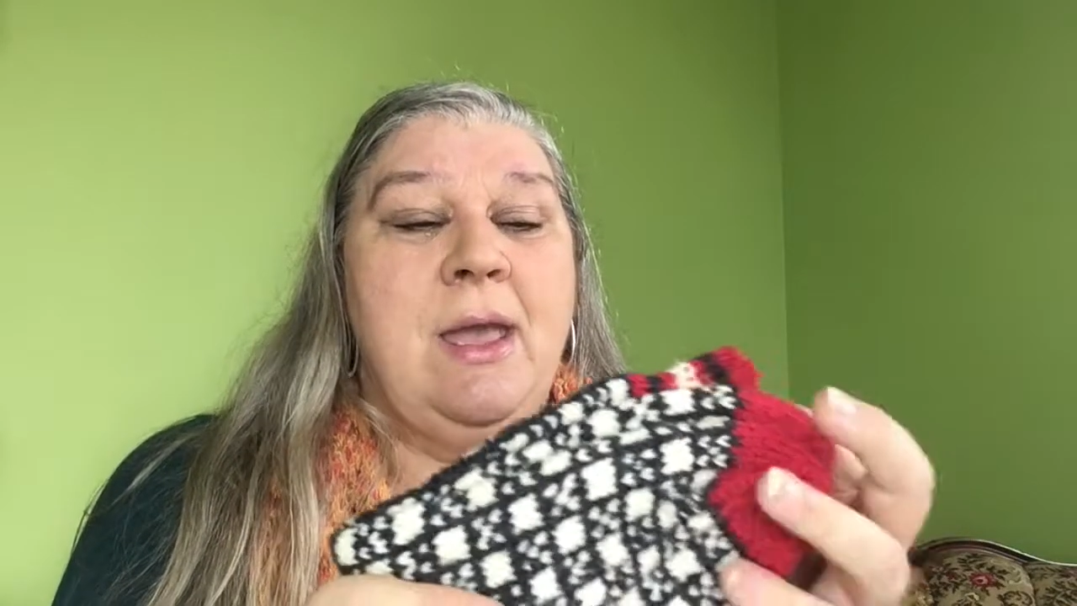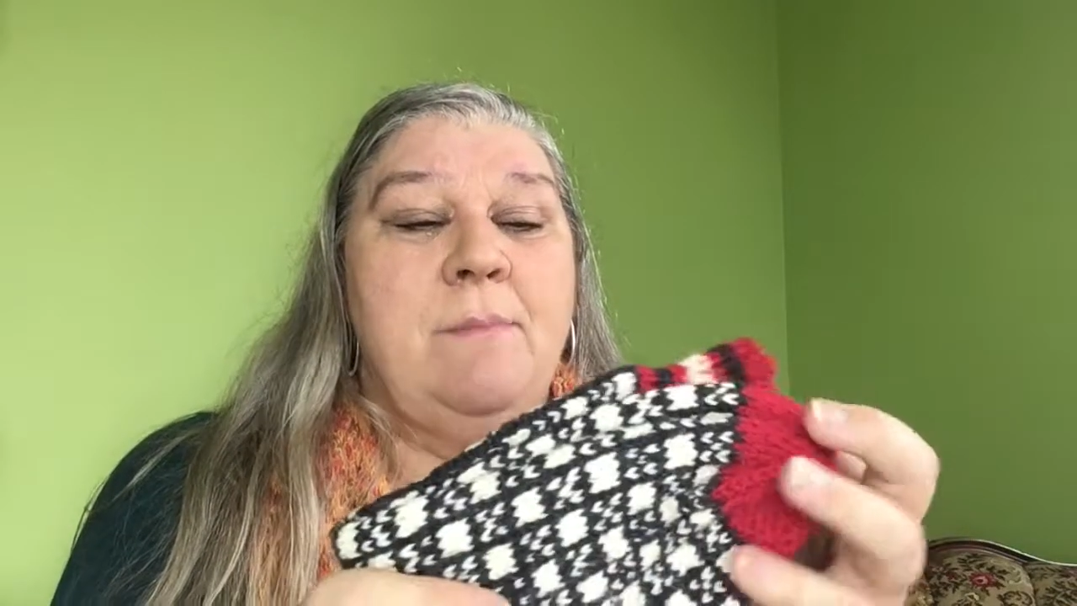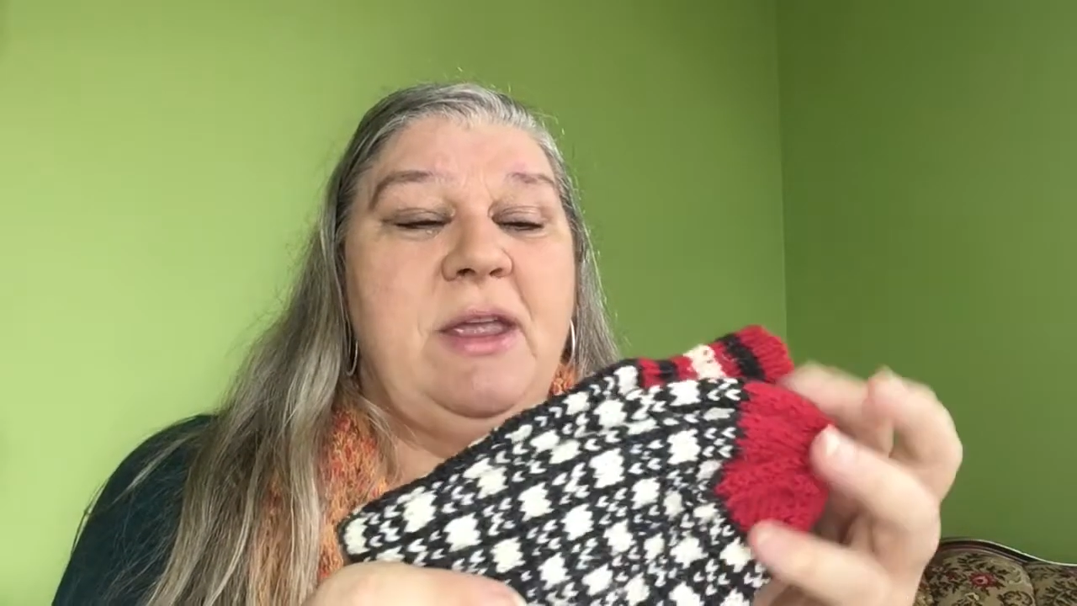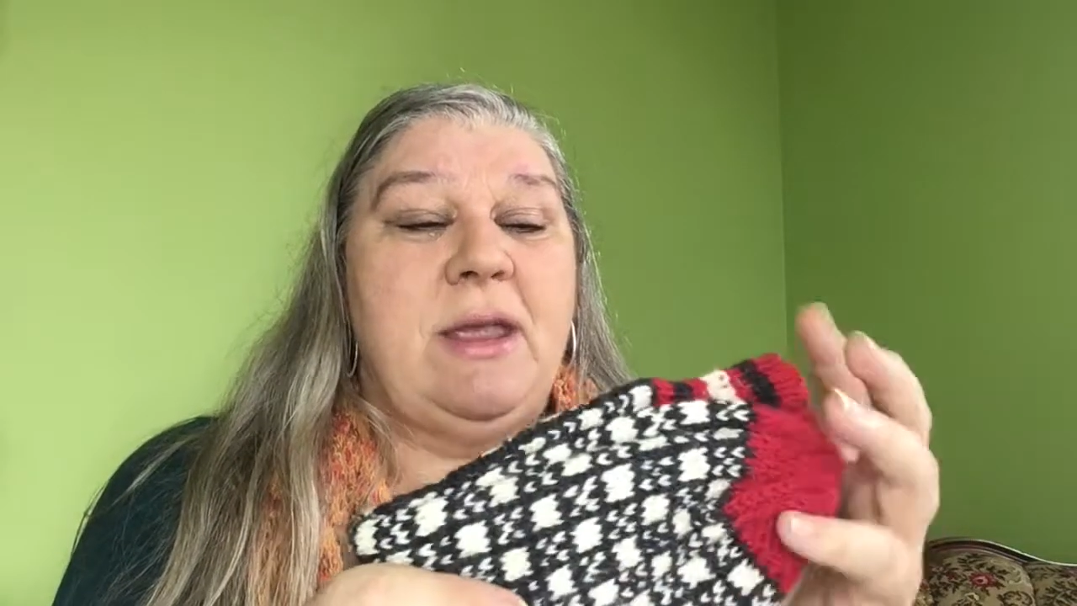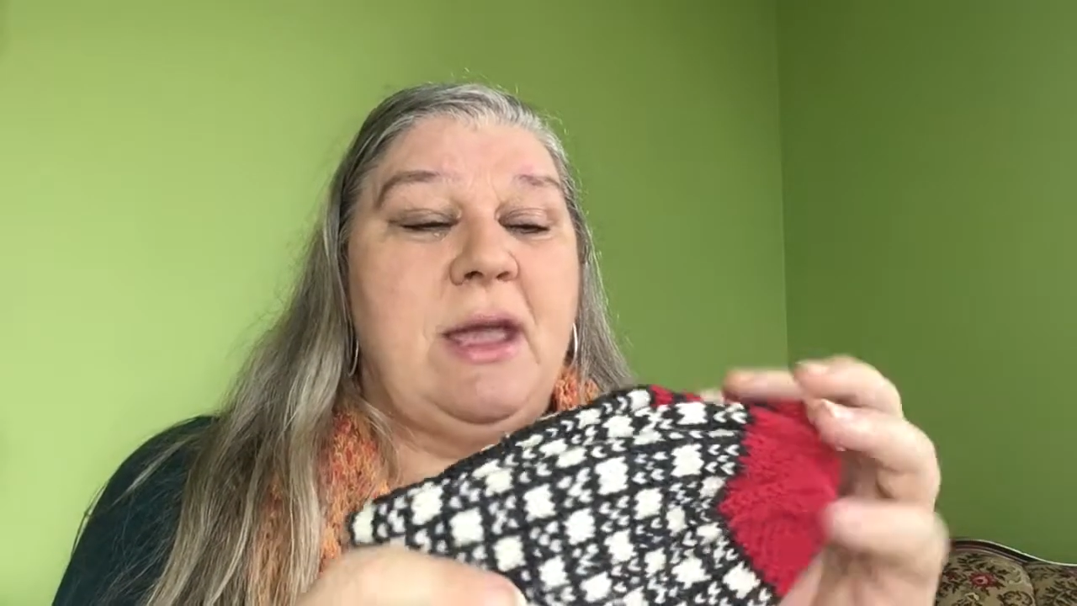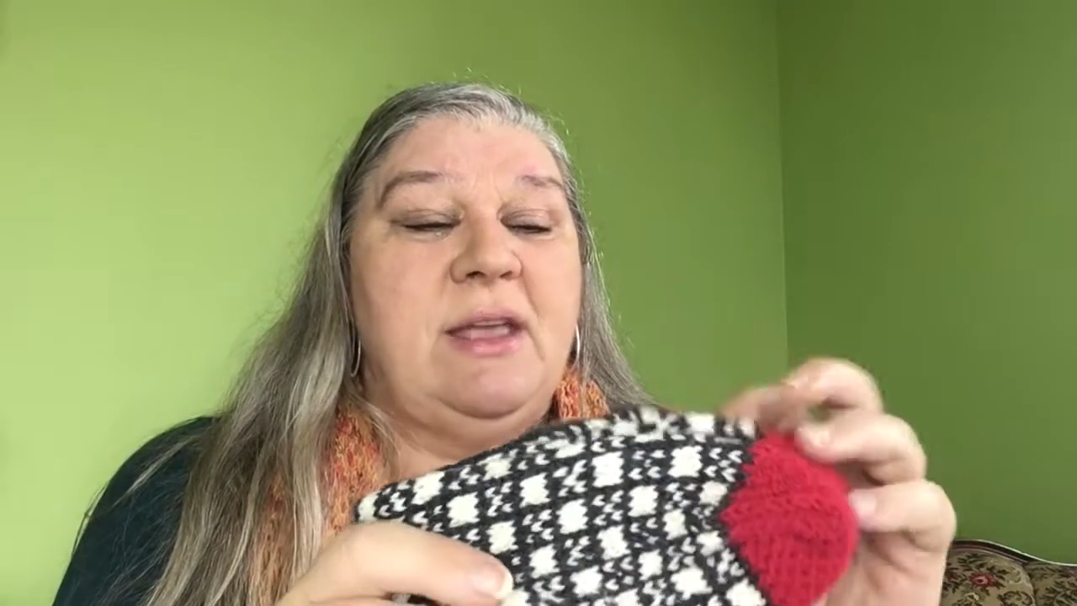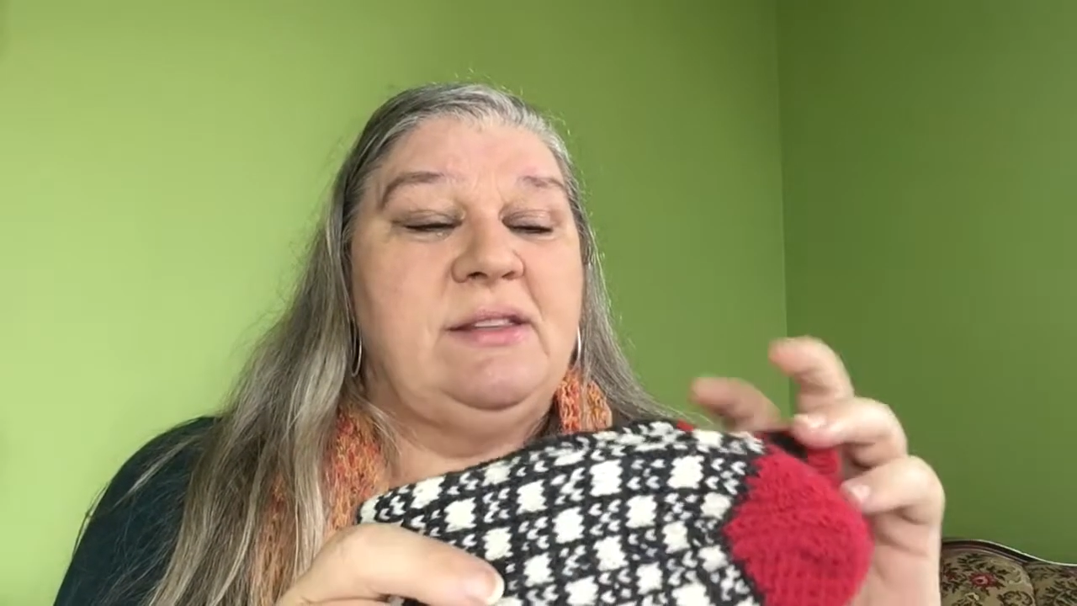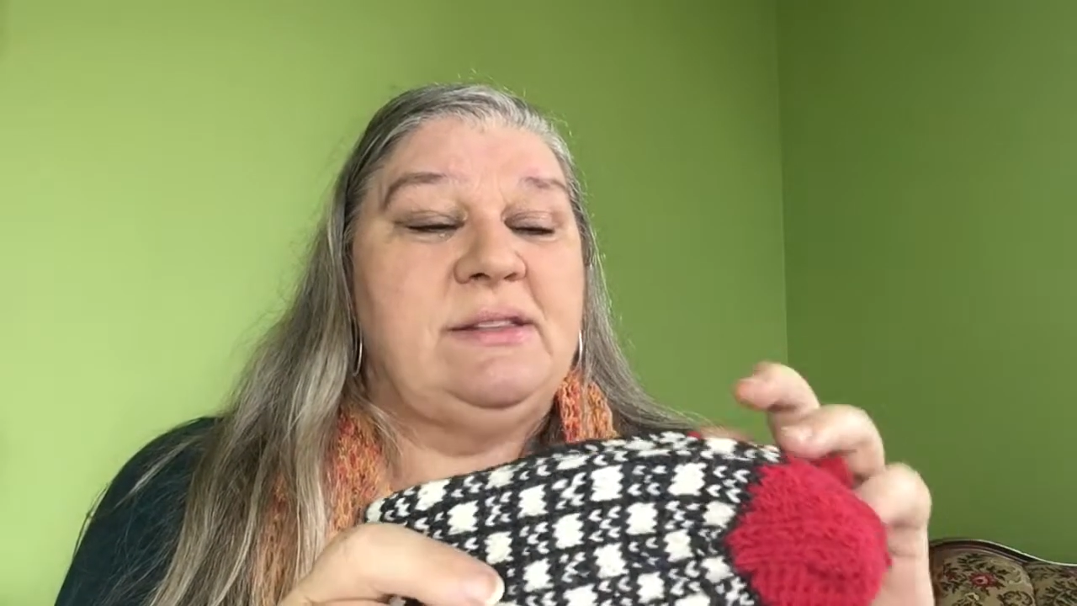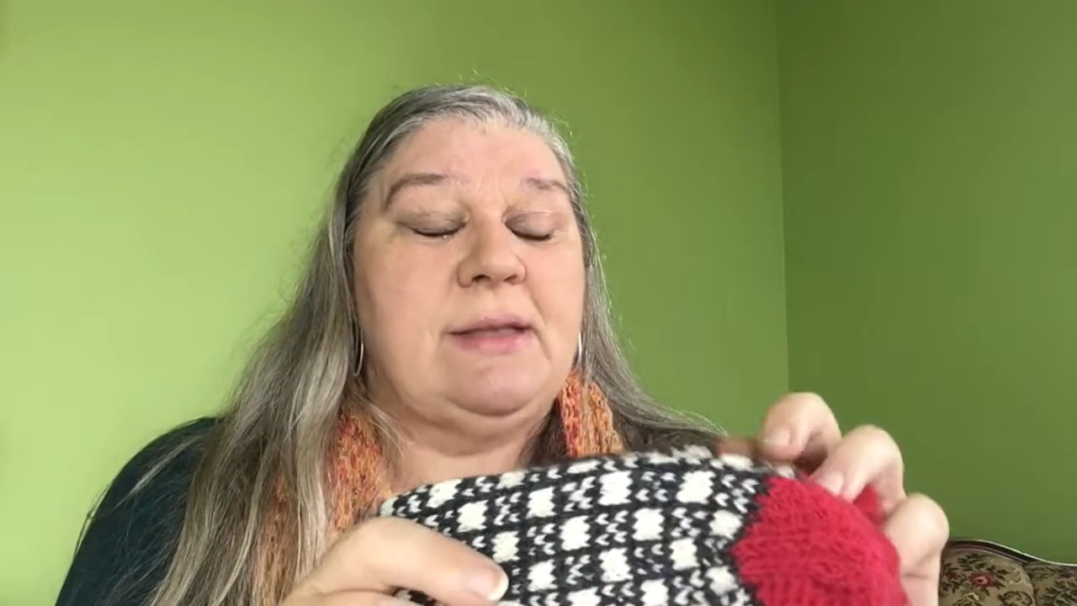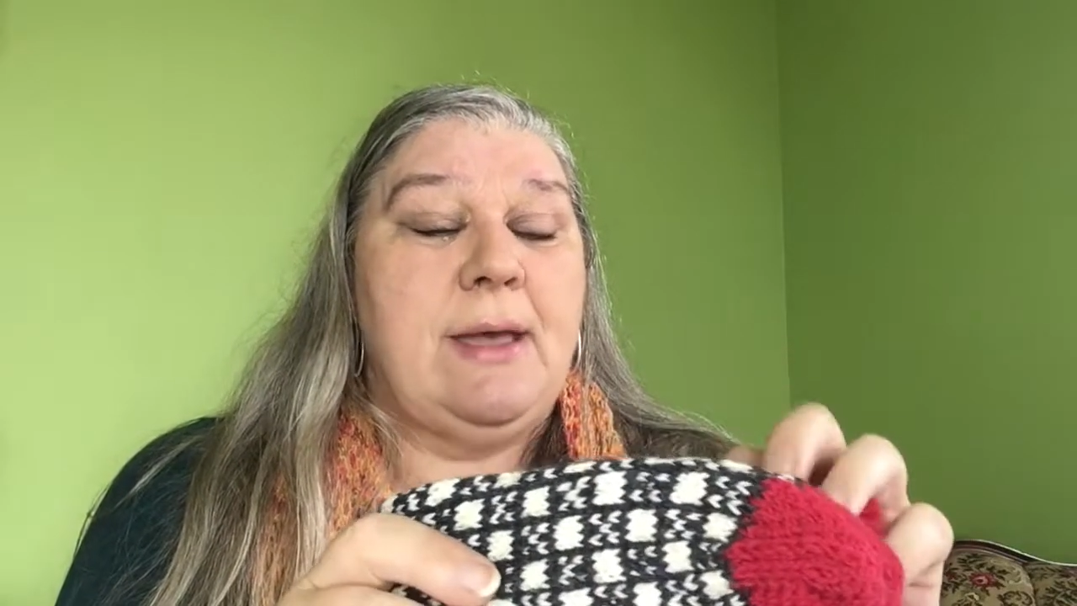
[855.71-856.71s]

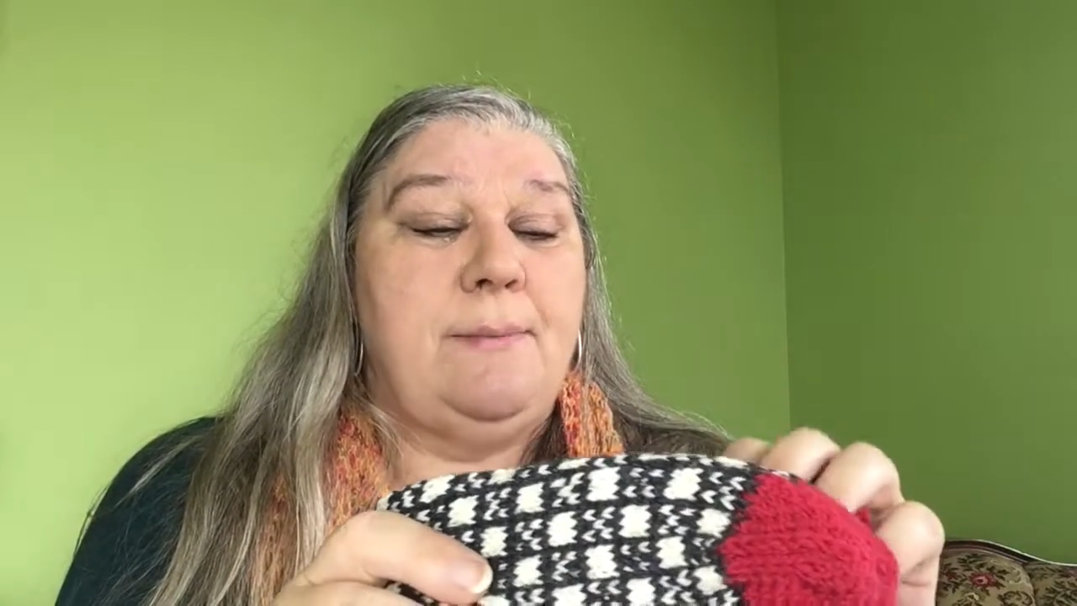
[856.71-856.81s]
because